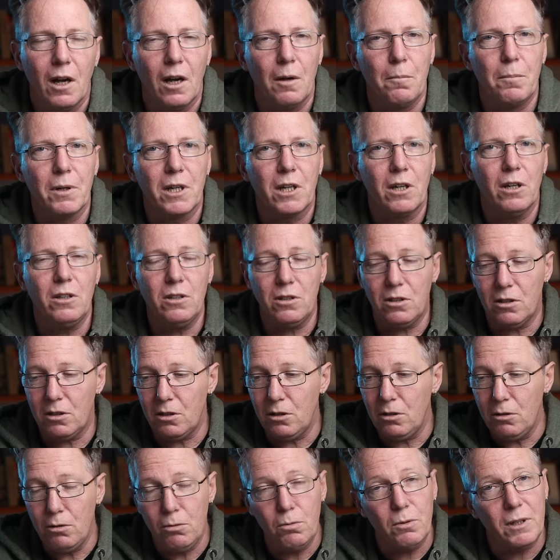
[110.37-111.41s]
and
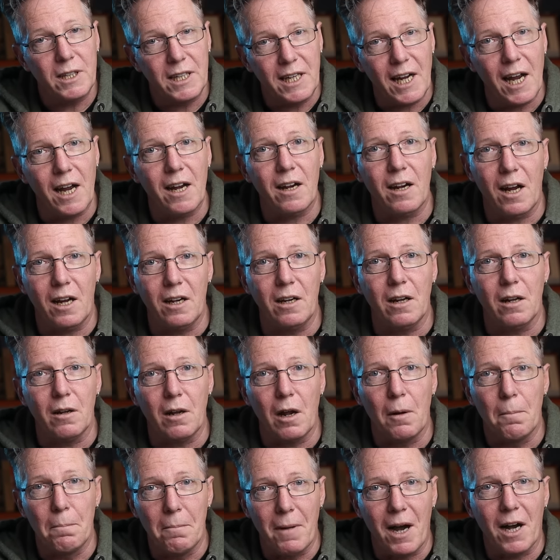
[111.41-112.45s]
because you would get an
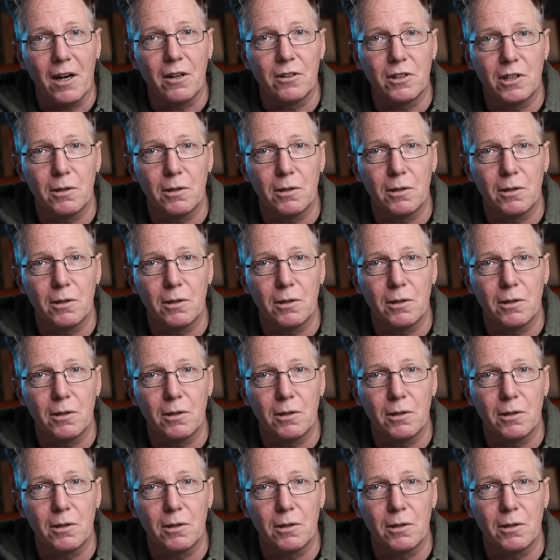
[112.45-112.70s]
amount of